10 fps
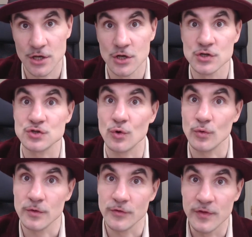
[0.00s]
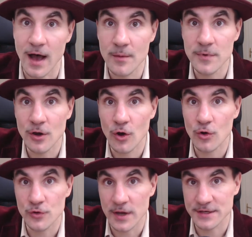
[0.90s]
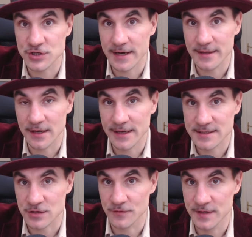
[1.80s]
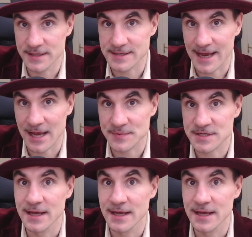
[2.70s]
So down below, you can check the links of these apps.